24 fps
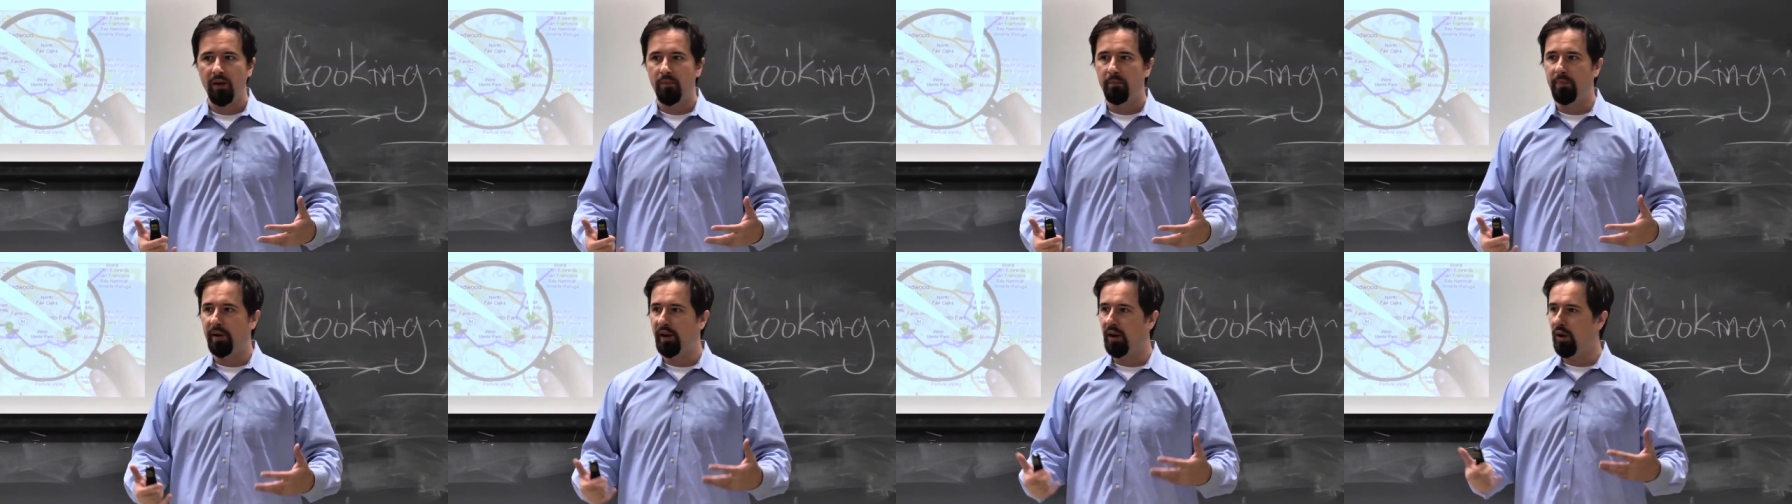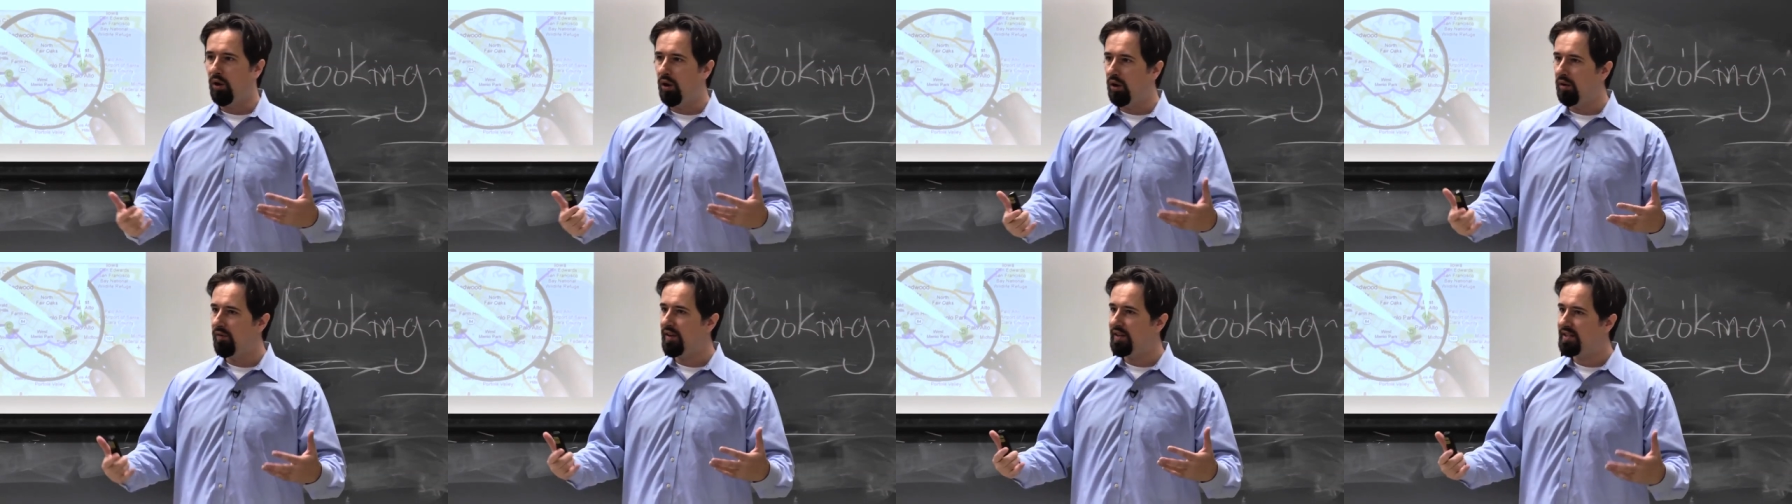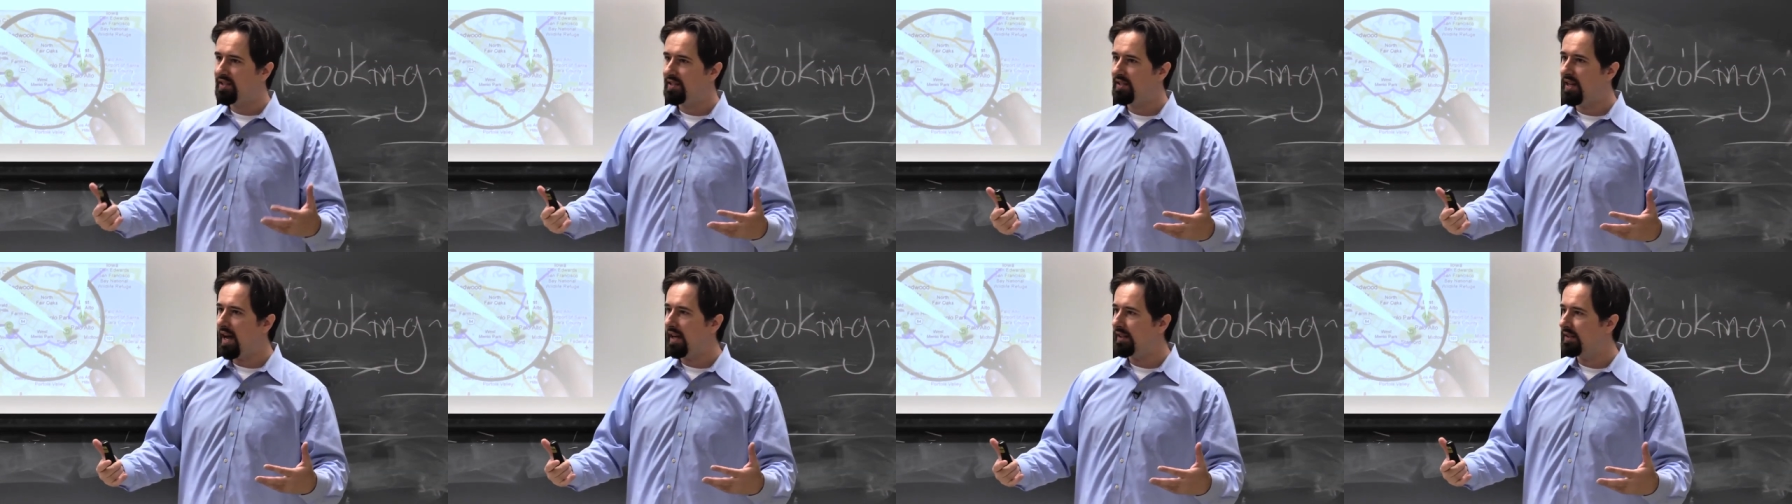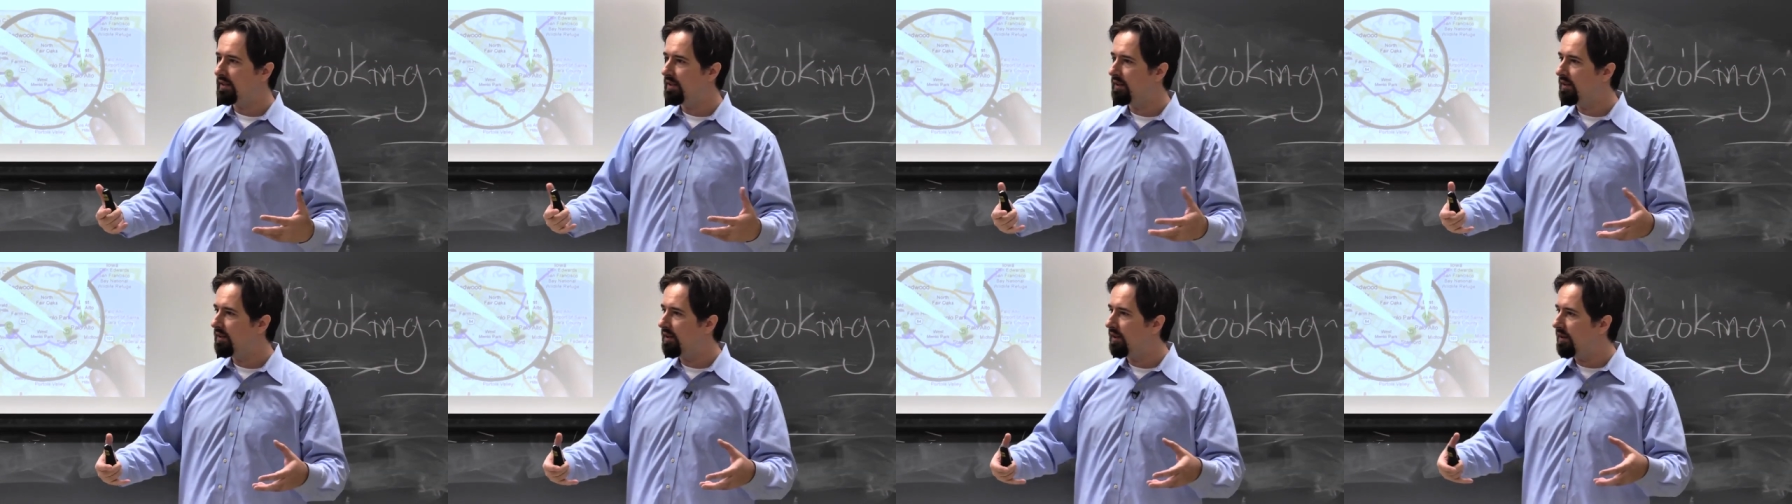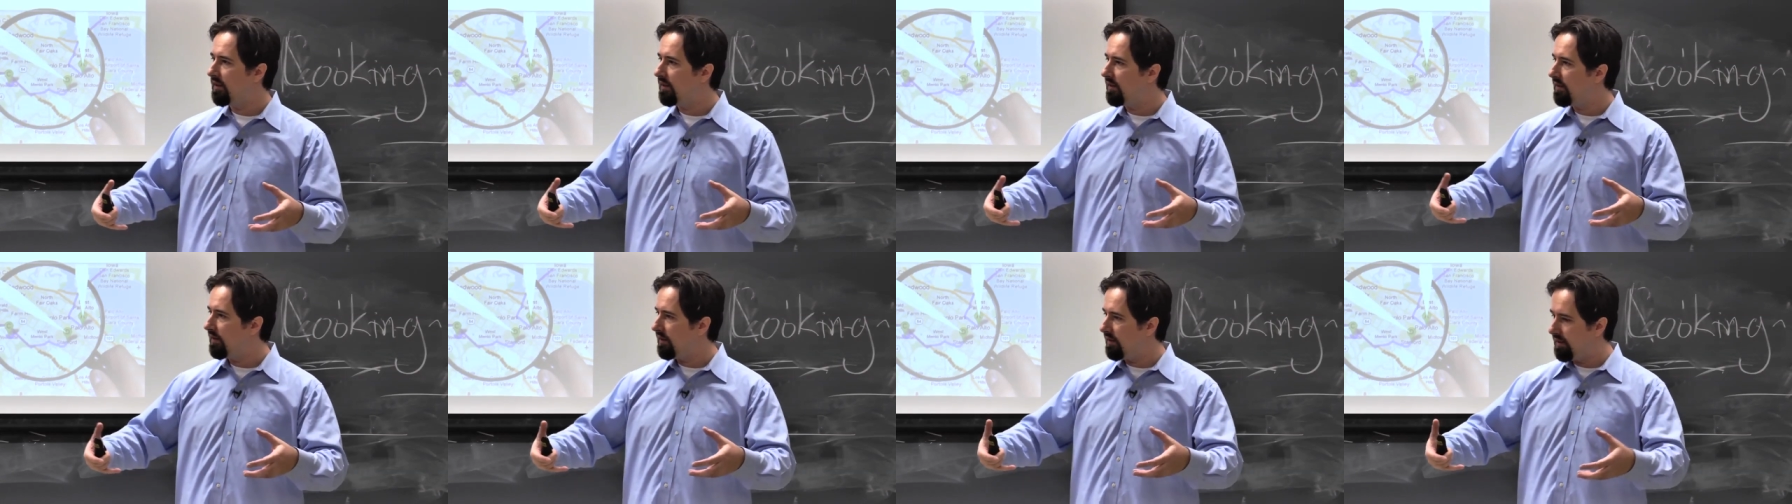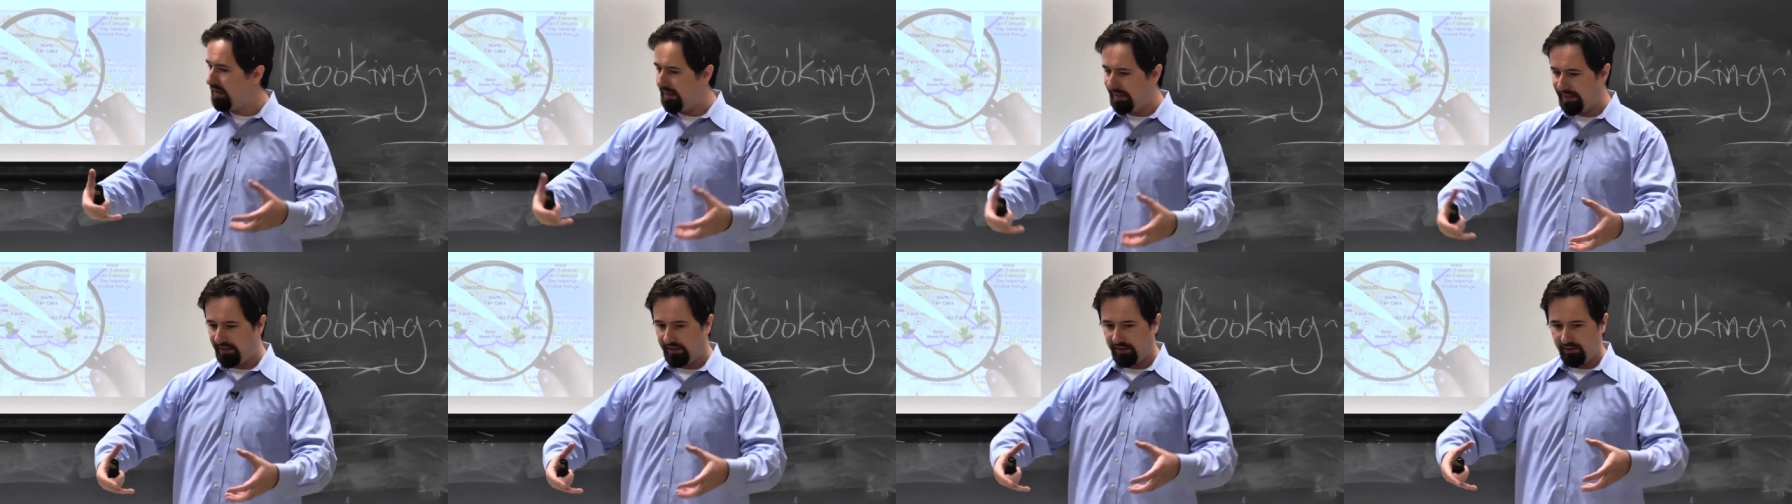But all of a sudden,
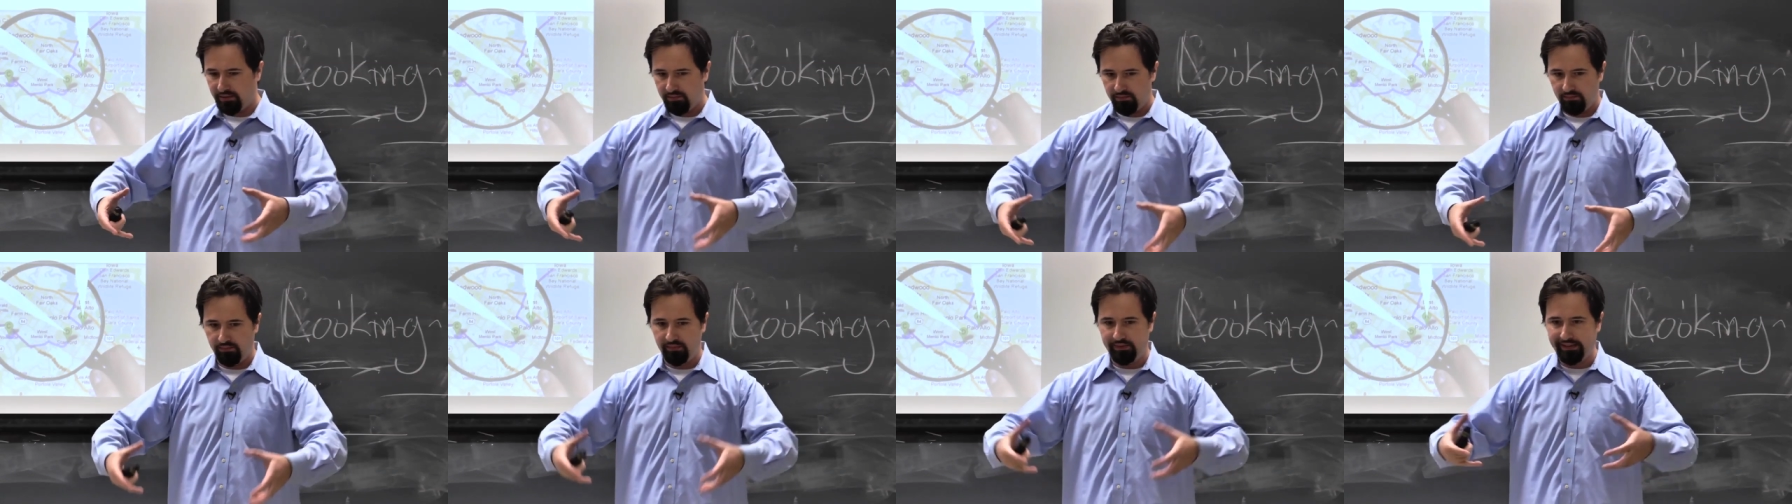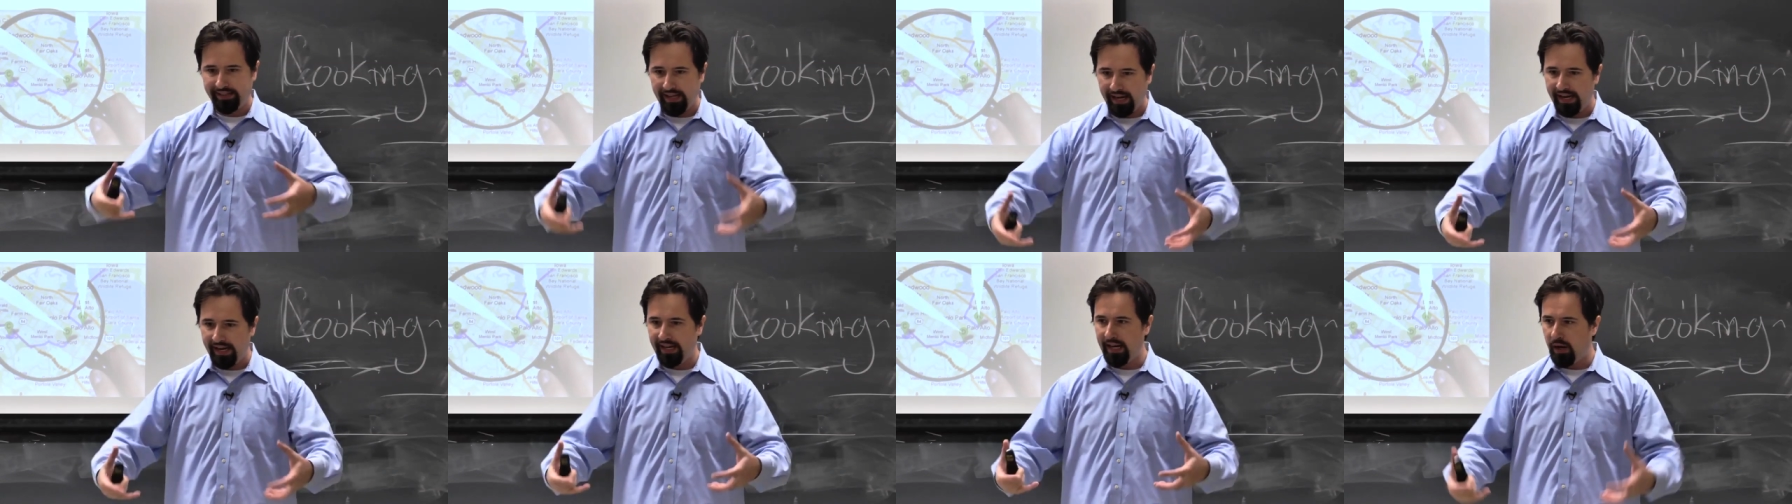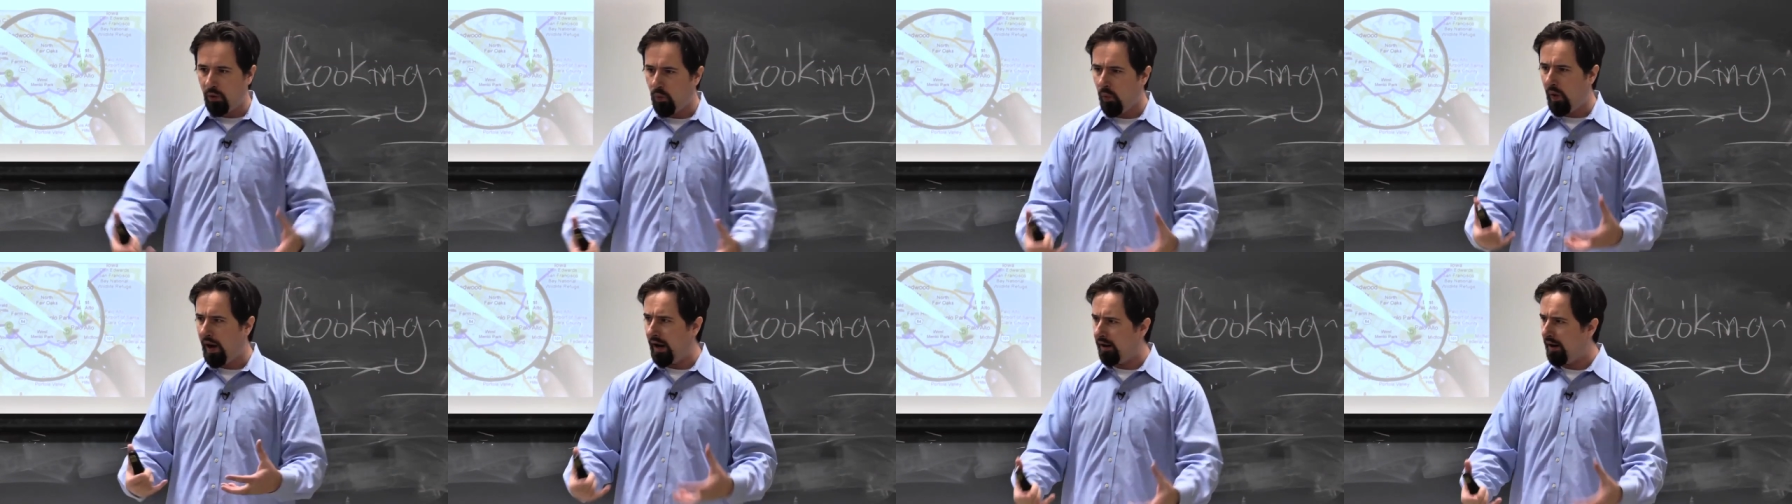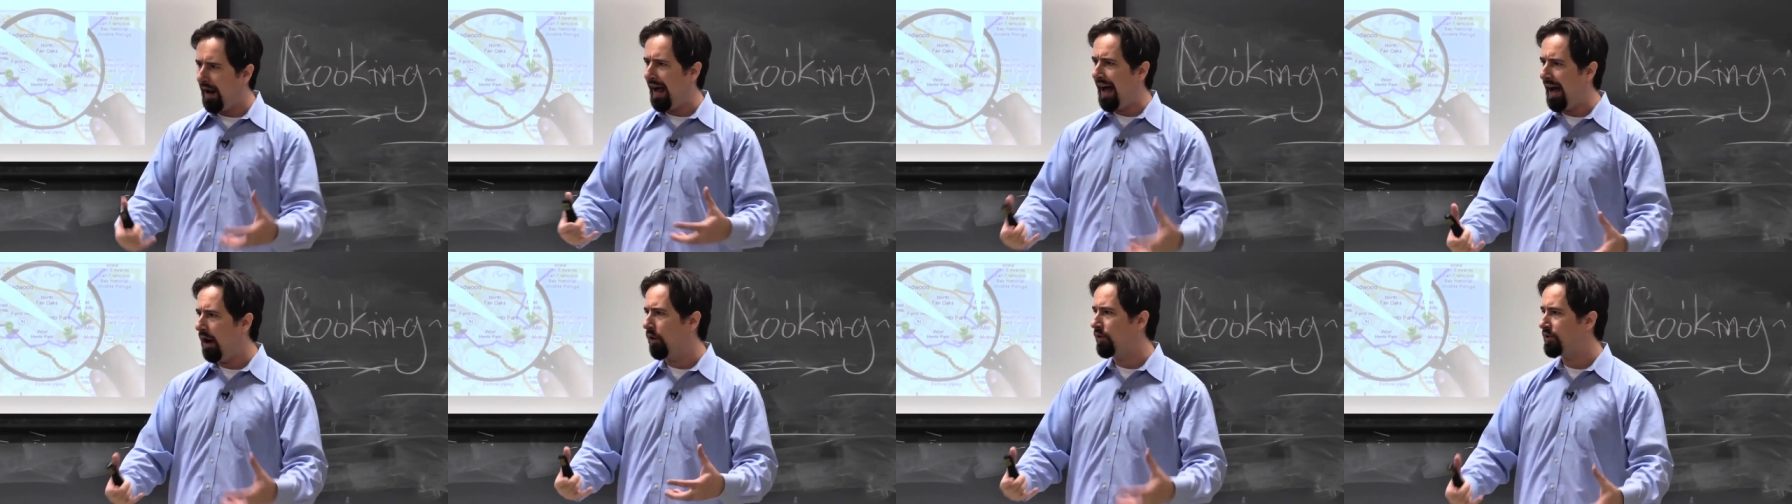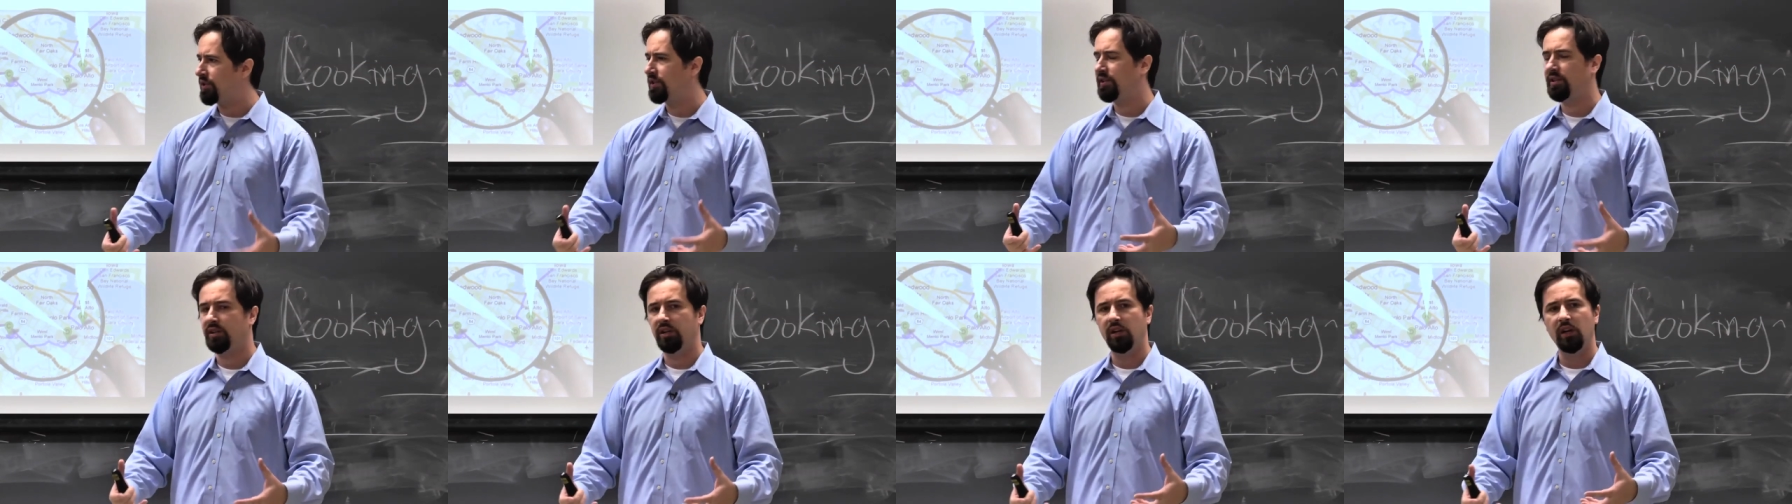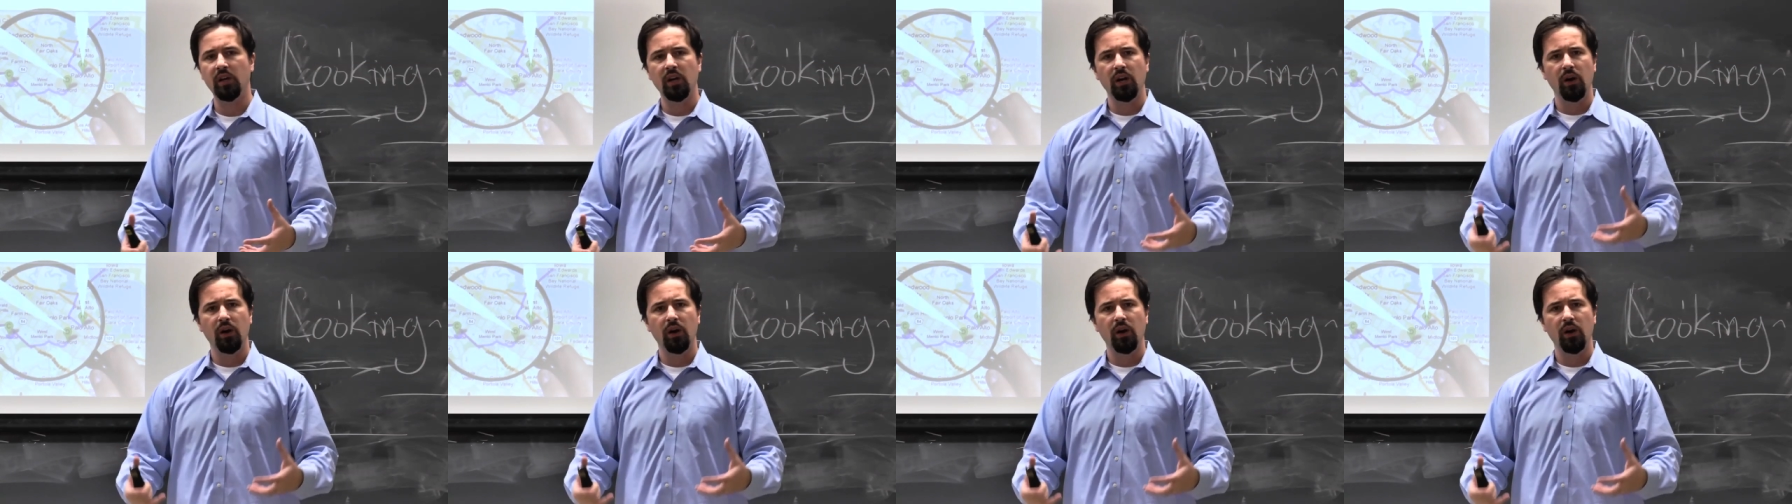this data warehouse